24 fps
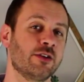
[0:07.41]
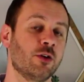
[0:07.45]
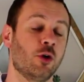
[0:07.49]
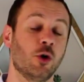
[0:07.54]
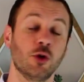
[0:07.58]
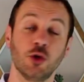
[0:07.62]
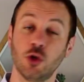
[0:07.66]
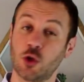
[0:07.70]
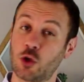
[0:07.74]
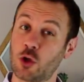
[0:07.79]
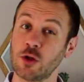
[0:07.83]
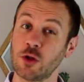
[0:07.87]

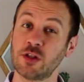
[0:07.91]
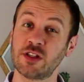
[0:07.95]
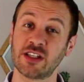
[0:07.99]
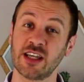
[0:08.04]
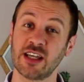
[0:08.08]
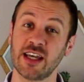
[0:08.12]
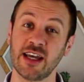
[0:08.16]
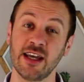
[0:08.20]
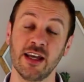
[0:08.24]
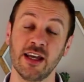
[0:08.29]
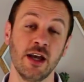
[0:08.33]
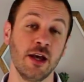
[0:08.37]
Or you could
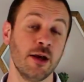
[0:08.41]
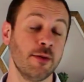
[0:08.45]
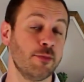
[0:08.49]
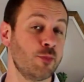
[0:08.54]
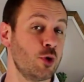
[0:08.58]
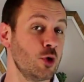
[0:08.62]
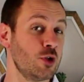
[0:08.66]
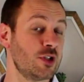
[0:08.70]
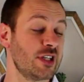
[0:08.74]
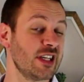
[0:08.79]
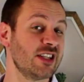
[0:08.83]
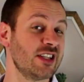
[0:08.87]
say
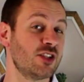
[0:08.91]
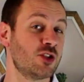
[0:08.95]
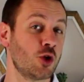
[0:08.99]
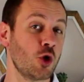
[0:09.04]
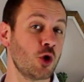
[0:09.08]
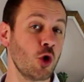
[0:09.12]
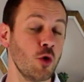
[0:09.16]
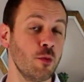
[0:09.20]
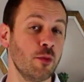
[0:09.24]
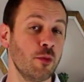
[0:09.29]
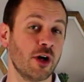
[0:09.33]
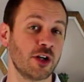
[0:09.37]
putting
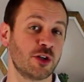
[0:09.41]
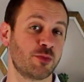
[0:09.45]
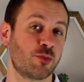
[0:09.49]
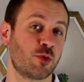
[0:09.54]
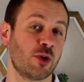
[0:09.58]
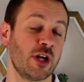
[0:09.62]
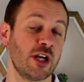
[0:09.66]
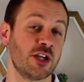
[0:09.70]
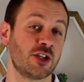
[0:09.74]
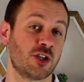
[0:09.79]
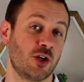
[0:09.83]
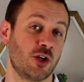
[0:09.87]
too much
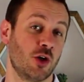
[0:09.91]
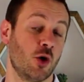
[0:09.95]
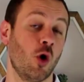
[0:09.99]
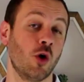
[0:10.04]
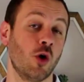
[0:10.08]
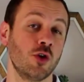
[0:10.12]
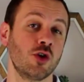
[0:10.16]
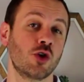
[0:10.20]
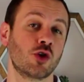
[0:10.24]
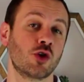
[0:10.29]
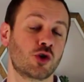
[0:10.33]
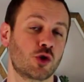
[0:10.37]
pressure
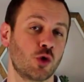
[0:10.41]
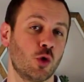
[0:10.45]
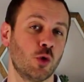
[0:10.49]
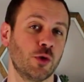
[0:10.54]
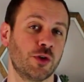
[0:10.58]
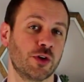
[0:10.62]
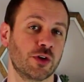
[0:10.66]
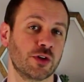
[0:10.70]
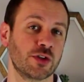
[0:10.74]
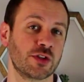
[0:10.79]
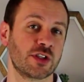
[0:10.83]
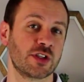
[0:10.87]
on your
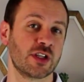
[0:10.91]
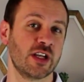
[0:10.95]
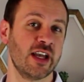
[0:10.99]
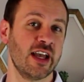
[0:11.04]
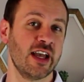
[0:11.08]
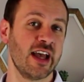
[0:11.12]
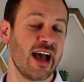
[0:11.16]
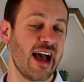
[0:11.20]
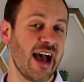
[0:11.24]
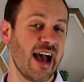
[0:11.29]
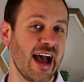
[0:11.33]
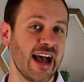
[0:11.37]
shoulders
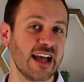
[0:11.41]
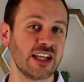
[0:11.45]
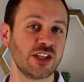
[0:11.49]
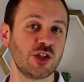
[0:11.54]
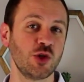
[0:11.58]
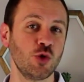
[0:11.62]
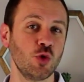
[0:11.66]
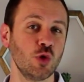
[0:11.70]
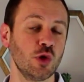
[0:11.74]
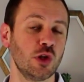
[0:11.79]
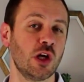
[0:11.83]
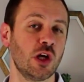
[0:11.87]
as
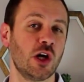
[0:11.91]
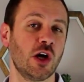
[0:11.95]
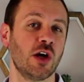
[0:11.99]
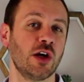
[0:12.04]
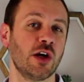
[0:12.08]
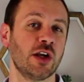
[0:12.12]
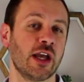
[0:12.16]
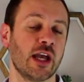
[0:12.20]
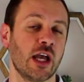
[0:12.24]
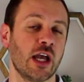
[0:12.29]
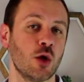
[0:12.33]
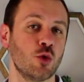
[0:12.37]
you
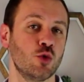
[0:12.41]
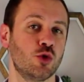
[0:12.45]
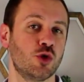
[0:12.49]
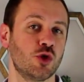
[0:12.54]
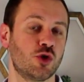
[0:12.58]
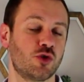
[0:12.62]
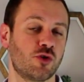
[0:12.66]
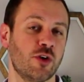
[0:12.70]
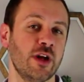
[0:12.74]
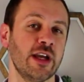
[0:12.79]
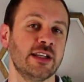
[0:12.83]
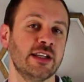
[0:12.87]
learn how to
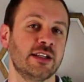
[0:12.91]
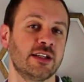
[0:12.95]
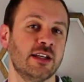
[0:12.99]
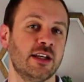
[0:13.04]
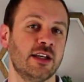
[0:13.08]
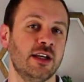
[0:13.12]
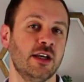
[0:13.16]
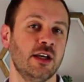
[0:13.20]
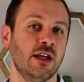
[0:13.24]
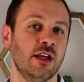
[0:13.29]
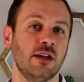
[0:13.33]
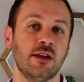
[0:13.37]
trade.
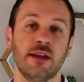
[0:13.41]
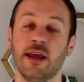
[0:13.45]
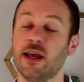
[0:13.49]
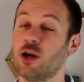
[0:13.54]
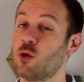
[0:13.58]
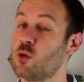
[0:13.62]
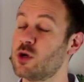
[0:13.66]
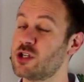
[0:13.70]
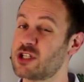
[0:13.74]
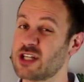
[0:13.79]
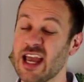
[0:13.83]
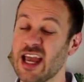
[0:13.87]
Now,
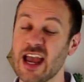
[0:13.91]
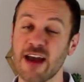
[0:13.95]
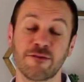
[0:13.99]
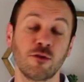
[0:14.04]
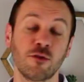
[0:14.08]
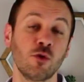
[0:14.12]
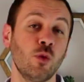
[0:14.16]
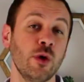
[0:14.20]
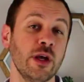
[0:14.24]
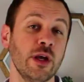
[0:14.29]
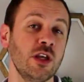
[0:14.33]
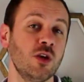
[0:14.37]

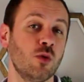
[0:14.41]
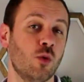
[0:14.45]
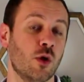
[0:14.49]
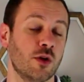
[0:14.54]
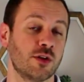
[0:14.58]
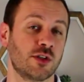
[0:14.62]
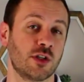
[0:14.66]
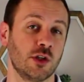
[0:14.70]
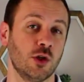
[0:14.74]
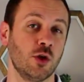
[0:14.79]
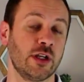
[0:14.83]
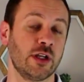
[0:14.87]
whichever way you
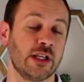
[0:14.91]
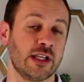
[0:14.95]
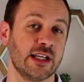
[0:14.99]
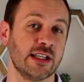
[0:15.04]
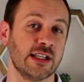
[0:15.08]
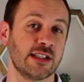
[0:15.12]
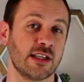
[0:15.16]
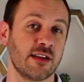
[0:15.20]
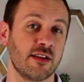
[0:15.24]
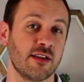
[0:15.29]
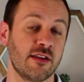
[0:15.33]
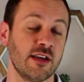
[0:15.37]
want to look at
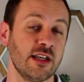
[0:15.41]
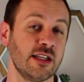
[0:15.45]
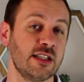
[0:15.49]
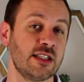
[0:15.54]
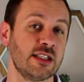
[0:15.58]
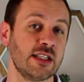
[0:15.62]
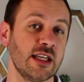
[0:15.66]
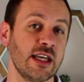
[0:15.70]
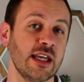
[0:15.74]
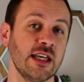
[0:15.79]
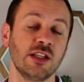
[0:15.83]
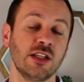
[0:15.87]
it,
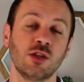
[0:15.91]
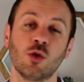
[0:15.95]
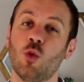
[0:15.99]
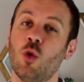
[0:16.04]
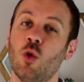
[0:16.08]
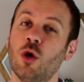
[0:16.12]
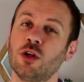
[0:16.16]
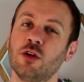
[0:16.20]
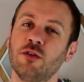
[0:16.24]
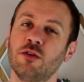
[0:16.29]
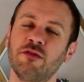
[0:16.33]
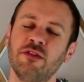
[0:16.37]
this is
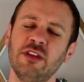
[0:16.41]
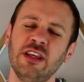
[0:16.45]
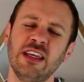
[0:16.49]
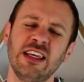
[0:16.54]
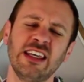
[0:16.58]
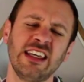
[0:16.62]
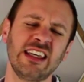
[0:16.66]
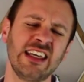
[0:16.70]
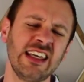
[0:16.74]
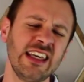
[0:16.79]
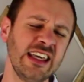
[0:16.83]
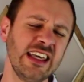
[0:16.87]
one of the
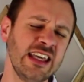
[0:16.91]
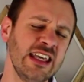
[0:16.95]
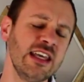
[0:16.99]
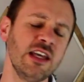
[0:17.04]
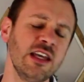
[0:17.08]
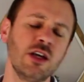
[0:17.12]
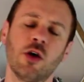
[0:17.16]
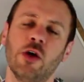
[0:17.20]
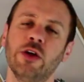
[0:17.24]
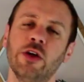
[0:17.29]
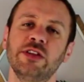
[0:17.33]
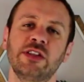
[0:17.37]
key
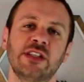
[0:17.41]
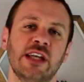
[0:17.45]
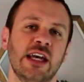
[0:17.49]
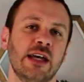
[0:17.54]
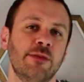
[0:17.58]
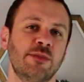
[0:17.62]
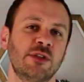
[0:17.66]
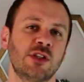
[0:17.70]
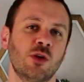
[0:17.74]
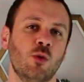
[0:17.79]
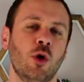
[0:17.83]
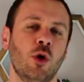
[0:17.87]

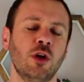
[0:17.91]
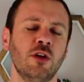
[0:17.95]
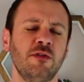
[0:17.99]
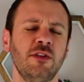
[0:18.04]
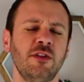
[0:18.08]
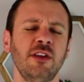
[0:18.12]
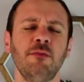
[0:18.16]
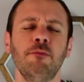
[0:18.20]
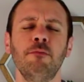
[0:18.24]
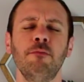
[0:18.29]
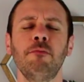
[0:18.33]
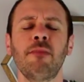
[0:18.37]
concepts, one of
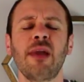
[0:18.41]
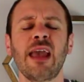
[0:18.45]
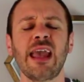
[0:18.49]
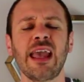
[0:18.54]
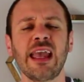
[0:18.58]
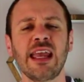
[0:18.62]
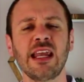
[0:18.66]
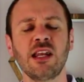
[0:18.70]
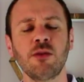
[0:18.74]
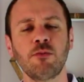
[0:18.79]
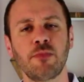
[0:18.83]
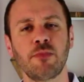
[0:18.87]
the
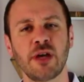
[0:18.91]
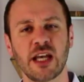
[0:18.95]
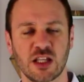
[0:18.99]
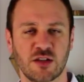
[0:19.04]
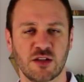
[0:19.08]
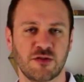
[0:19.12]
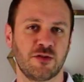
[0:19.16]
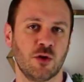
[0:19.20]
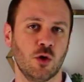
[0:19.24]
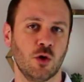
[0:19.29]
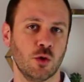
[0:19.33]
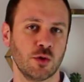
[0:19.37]
main
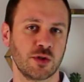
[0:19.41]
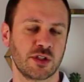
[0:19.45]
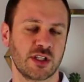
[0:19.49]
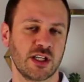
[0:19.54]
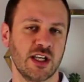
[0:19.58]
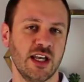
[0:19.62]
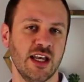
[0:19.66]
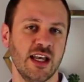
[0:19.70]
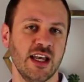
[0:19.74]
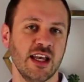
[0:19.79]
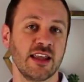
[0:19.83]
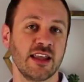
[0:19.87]
pitfalls
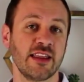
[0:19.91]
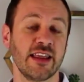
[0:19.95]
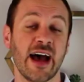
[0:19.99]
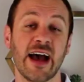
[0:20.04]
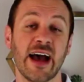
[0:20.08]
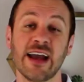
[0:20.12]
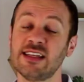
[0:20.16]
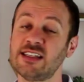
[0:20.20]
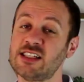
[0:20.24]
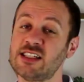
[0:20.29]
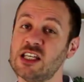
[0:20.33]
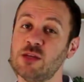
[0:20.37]
that
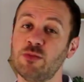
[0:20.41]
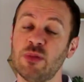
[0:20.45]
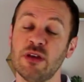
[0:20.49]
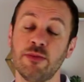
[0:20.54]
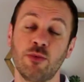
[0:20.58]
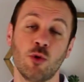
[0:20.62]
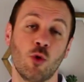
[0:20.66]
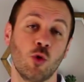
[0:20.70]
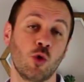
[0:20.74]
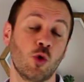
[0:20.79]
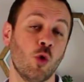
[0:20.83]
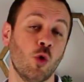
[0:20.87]
I see
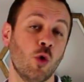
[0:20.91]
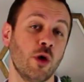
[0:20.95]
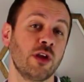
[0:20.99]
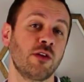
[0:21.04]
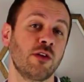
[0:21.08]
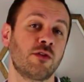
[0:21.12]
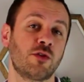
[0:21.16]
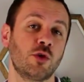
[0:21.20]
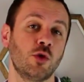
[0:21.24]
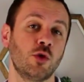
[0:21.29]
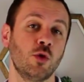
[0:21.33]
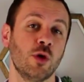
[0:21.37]
people going
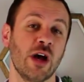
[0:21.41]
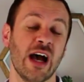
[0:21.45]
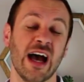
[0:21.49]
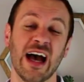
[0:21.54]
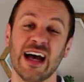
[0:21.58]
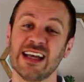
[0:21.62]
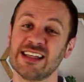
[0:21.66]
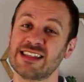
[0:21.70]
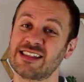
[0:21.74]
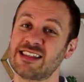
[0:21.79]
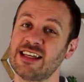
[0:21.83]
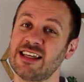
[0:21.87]
through
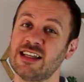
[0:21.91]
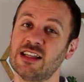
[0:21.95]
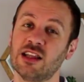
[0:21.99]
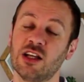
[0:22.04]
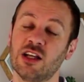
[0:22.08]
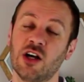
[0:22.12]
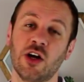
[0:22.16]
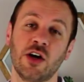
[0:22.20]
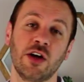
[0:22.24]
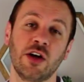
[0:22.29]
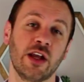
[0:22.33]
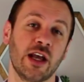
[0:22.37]
as they
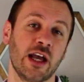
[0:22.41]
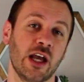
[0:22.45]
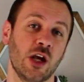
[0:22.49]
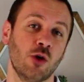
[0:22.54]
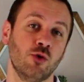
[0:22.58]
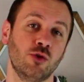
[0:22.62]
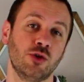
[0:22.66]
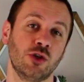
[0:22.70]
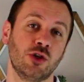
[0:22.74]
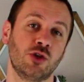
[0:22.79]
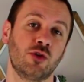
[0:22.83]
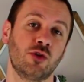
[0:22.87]
learn how
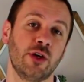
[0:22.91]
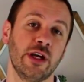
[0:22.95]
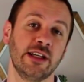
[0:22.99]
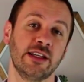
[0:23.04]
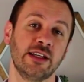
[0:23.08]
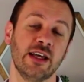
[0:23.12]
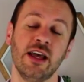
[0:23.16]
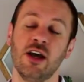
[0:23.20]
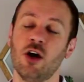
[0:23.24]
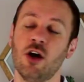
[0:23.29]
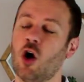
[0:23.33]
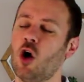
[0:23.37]
to trade.
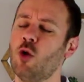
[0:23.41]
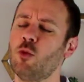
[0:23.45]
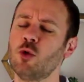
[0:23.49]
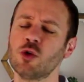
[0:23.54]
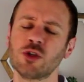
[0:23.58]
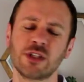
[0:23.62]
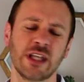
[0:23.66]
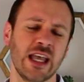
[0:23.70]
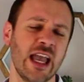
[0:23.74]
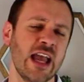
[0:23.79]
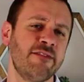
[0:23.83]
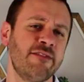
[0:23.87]

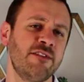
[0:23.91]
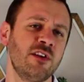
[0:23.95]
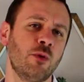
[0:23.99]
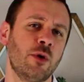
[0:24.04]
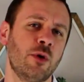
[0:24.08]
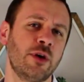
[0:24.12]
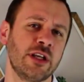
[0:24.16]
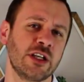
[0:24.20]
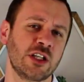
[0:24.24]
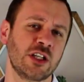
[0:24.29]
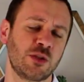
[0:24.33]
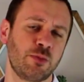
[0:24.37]
Almost
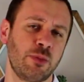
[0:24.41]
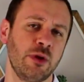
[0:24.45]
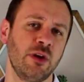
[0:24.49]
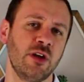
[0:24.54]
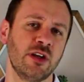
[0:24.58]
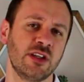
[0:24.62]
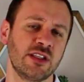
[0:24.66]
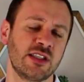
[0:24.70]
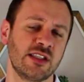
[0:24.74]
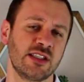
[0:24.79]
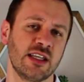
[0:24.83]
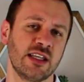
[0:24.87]
everyone
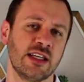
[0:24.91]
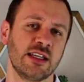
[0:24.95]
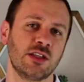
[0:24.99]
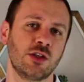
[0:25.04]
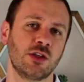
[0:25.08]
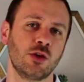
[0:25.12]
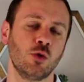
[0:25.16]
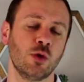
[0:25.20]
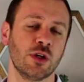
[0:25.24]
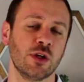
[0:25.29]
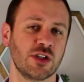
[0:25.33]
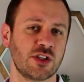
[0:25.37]
experiences it
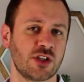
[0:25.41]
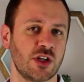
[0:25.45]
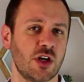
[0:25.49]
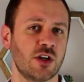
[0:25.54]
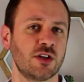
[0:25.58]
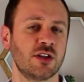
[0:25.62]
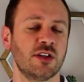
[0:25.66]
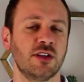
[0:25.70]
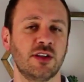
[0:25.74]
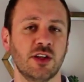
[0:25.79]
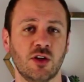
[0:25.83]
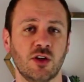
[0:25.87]
to a
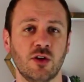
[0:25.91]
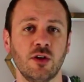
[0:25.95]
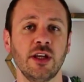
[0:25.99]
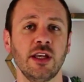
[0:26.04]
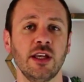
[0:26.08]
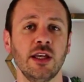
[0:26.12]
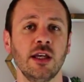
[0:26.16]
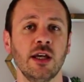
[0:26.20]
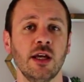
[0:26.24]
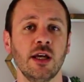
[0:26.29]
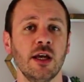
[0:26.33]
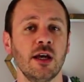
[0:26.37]
certain
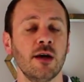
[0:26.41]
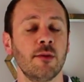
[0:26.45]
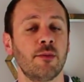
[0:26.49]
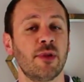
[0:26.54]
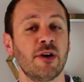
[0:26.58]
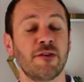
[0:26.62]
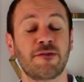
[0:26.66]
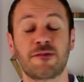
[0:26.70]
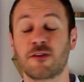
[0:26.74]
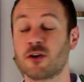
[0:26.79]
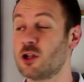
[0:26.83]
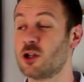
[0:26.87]
degree,
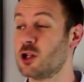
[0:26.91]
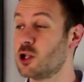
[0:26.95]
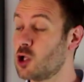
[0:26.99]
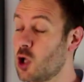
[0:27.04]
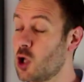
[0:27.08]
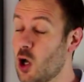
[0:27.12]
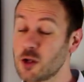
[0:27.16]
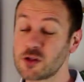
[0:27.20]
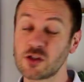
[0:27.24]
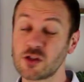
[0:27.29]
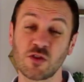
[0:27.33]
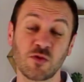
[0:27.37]
but for a
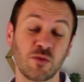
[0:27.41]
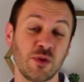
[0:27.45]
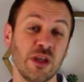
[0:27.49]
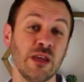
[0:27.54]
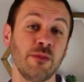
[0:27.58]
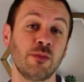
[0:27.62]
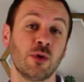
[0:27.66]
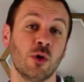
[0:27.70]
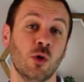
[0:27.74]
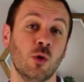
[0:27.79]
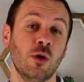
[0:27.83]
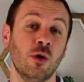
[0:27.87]
lot of
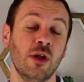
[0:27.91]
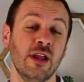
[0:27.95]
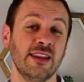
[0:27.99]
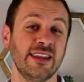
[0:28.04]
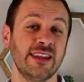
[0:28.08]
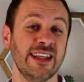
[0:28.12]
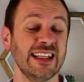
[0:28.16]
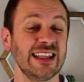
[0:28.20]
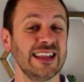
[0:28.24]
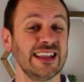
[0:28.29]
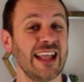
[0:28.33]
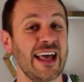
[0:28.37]
people,
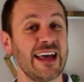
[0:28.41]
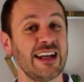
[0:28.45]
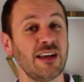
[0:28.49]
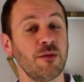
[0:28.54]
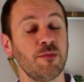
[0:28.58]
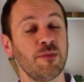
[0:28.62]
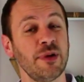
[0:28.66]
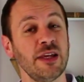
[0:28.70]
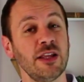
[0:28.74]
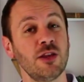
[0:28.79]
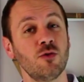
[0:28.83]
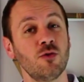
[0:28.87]
they let
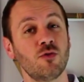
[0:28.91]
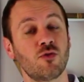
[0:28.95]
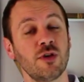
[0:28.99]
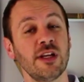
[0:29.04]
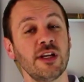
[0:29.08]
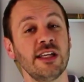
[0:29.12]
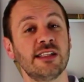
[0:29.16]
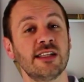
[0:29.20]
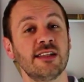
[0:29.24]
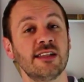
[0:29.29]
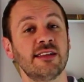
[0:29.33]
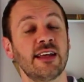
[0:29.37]
it be the
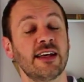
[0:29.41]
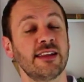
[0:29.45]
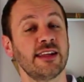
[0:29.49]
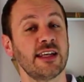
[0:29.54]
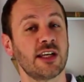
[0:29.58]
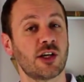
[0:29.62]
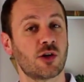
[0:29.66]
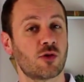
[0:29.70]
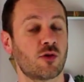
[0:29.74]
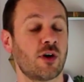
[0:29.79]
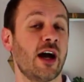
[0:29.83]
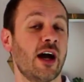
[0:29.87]
reason that they
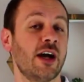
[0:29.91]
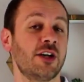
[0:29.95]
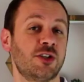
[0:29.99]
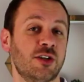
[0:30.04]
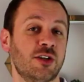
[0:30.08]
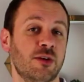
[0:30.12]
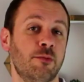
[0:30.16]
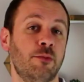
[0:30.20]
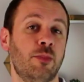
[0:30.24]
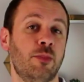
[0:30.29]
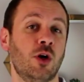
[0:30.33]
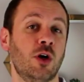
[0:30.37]
crash
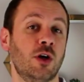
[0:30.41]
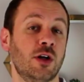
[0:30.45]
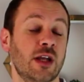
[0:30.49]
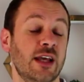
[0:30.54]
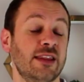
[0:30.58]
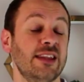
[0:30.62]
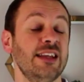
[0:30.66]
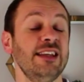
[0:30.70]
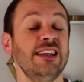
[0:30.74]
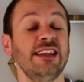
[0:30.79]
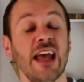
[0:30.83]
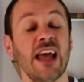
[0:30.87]
and burn,
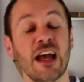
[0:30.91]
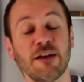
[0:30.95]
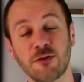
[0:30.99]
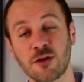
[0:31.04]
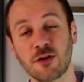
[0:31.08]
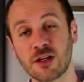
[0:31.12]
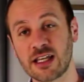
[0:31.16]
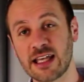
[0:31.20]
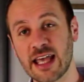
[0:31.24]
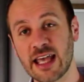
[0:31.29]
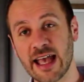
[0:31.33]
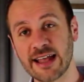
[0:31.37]
and they never
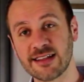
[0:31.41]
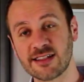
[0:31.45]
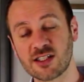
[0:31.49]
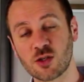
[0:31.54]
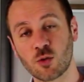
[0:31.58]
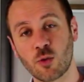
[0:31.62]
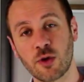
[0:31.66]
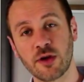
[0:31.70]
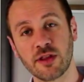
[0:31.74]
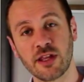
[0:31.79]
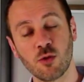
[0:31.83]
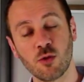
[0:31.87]
get to
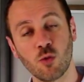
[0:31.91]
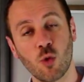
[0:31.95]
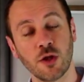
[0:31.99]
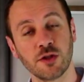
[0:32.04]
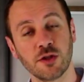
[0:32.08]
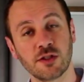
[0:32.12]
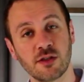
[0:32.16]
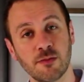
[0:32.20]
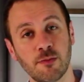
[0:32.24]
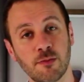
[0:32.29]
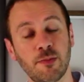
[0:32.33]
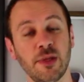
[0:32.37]
where they
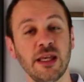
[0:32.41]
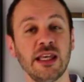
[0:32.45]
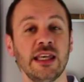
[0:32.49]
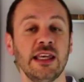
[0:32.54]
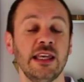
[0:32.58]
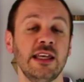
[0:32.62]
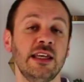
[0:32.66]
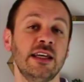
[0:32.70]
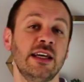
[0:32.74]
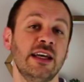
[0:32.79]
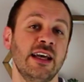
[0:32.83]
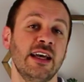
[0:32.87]
want to
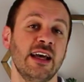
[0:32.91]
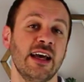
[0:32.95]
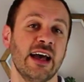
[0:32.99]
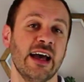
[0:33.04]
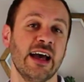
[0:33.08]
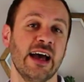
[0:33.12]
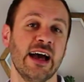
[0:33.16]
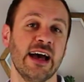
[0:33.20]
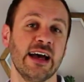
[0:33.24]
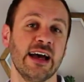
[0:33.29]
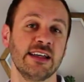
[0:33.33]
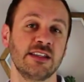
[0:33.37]
be
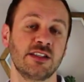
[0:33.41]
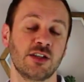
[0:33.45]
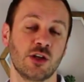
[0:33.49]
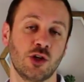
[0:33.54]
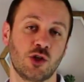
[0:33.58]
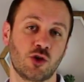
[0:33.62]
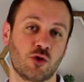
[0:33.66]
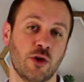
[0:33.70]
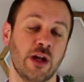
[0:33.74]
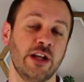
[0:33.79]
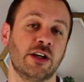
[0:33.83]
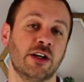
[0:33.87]
as a
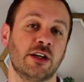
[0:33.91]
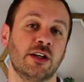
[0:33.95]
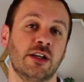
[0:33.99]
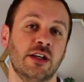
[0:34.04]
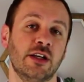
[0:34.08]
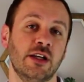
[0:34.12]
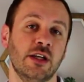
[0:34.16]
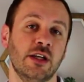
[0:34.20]
trader.